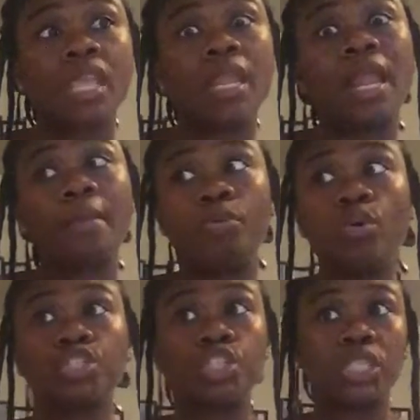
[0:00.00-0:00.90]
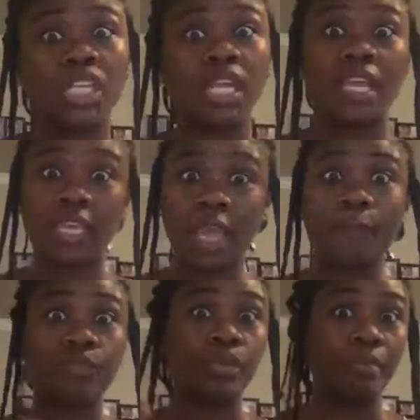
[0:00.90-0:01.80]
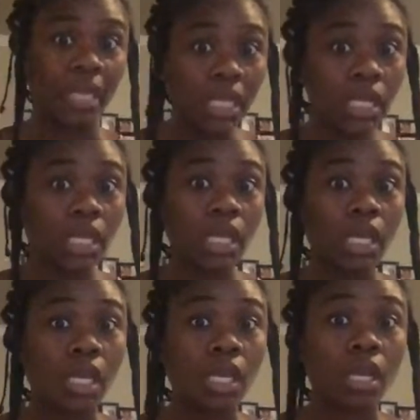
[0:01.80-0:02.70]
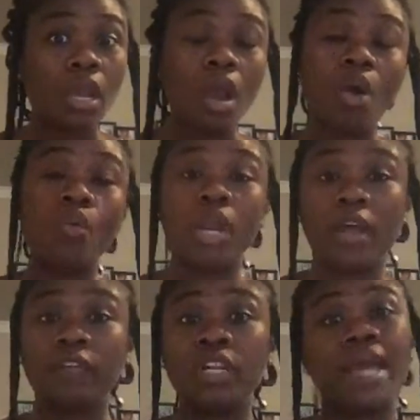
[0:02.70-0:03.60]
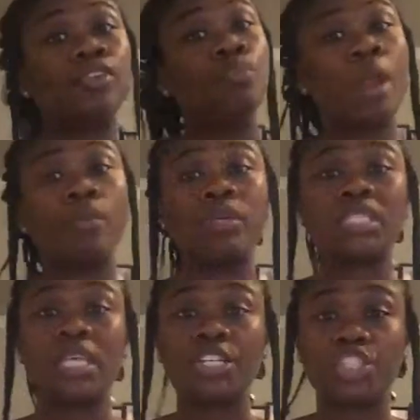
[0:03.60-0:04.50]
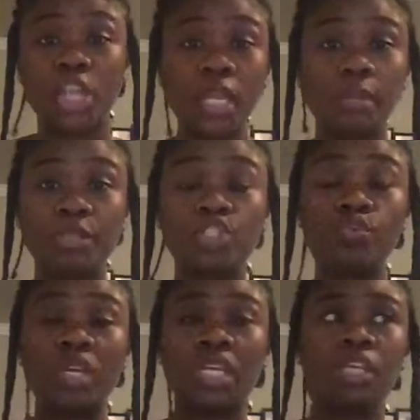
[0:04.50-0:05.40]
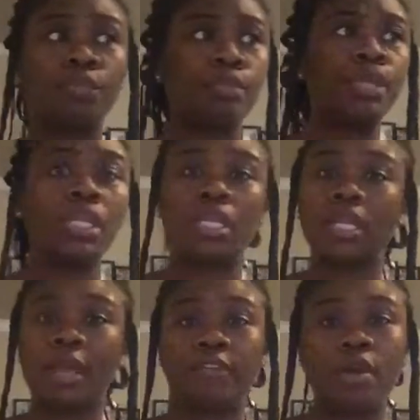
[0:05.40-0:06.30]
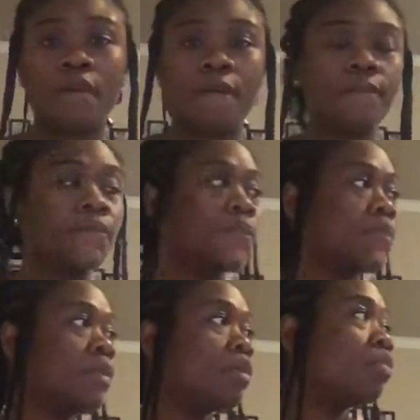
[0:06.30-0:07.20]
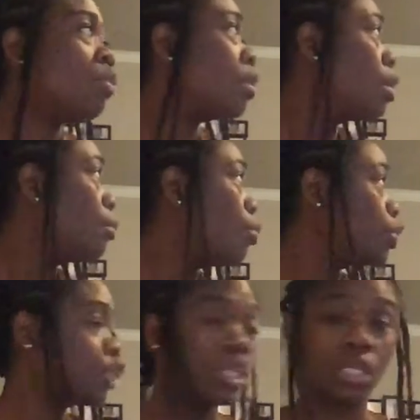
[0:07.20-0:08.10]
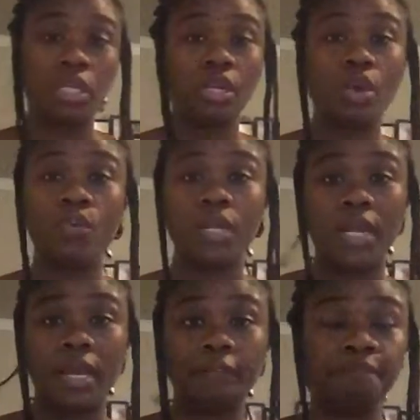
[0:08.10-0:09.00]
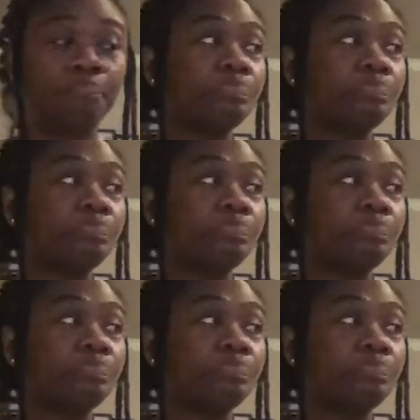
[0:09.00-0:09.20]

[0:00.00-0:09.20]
like Porsha did and kept repeating it or whatever. Like, you probably would have said it's shady, but you wouldn't keep repeating it like Porsha did or whatnot.